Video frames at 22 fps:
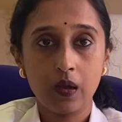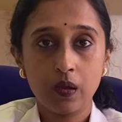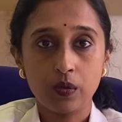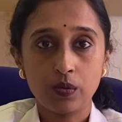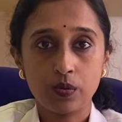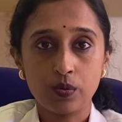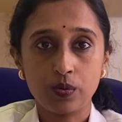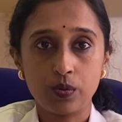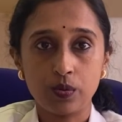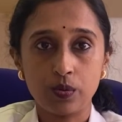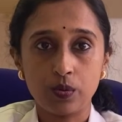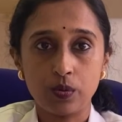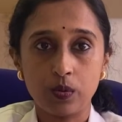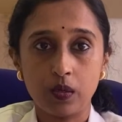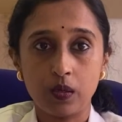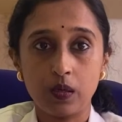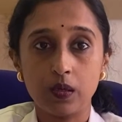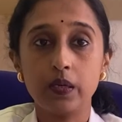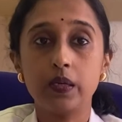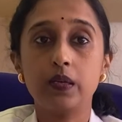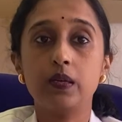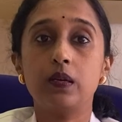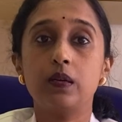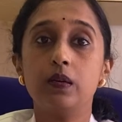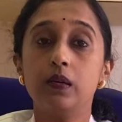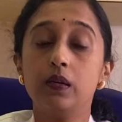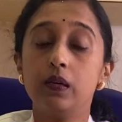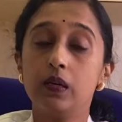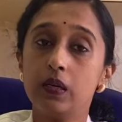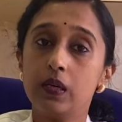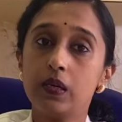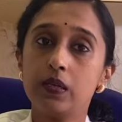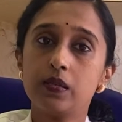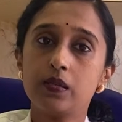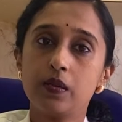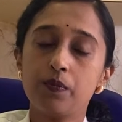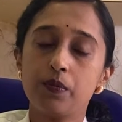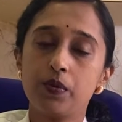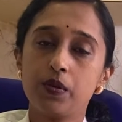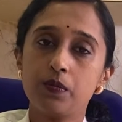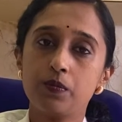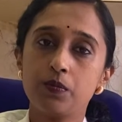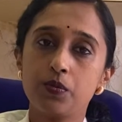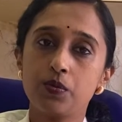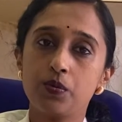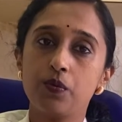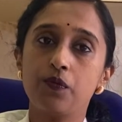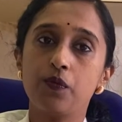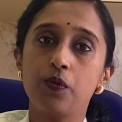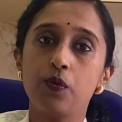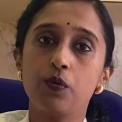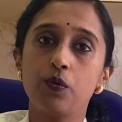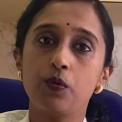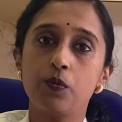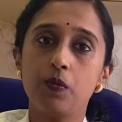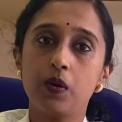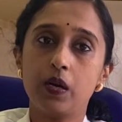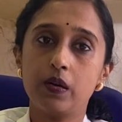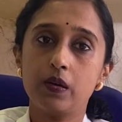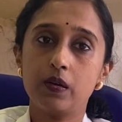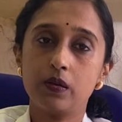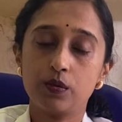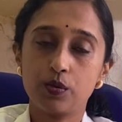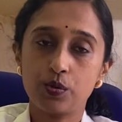So early symptoms of low blood